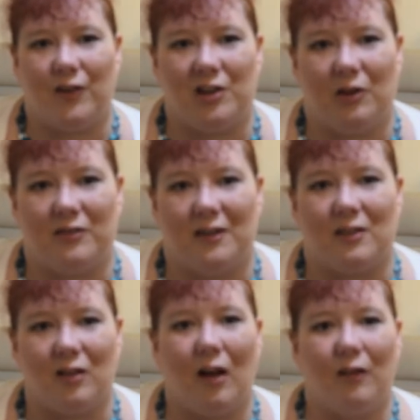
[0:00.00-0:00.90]
videos
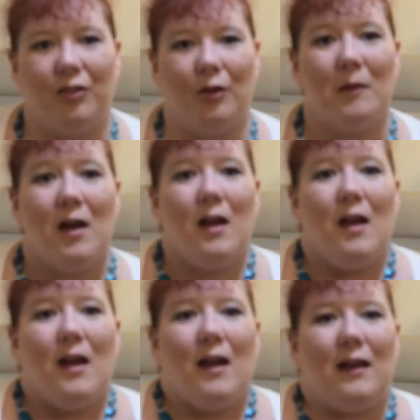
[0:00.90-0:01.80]
is a lot of them
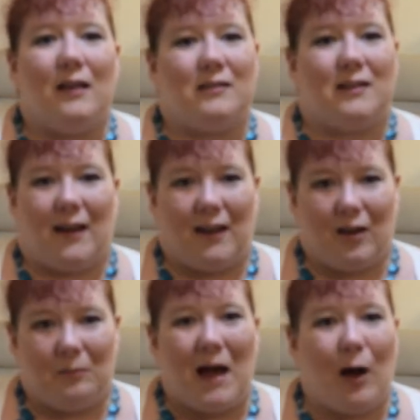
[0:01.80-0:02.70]
is a um,